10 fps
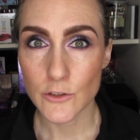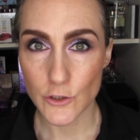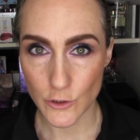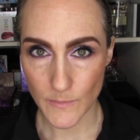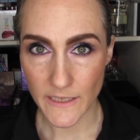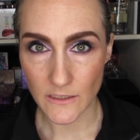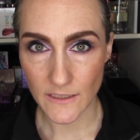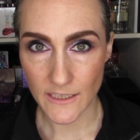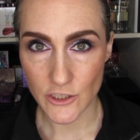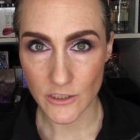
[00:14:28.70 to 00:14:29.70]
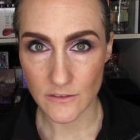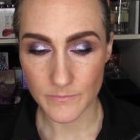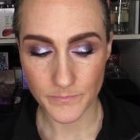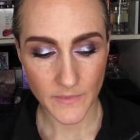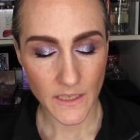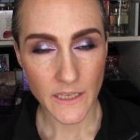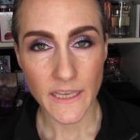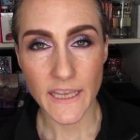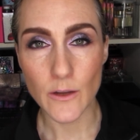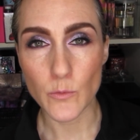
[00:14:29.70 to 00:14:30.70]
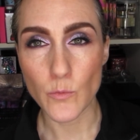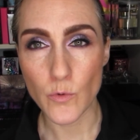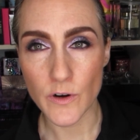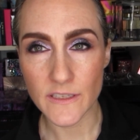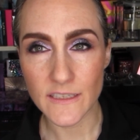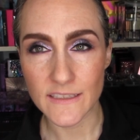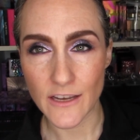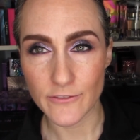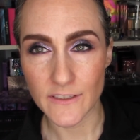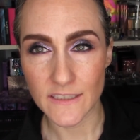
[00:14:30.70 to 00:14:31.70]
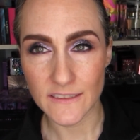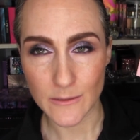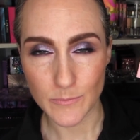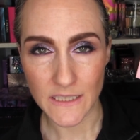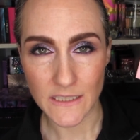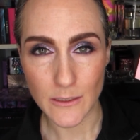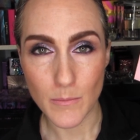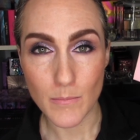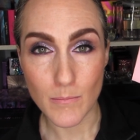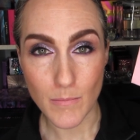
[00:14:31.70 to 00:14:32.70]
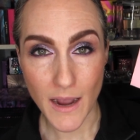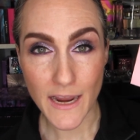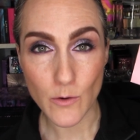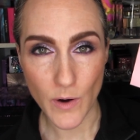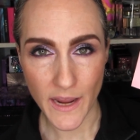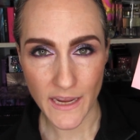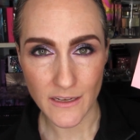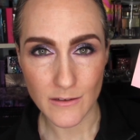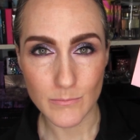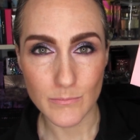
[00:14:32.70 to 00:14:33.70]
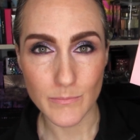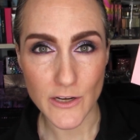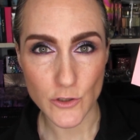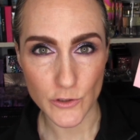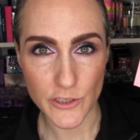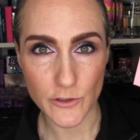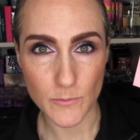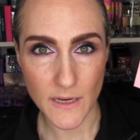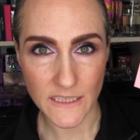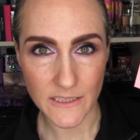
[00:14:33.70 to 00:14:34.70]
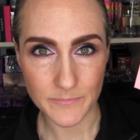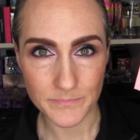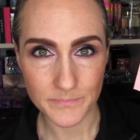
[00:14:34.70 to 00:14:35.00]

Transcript: to my collection, it would definitely be My Way by Giorgio Armani.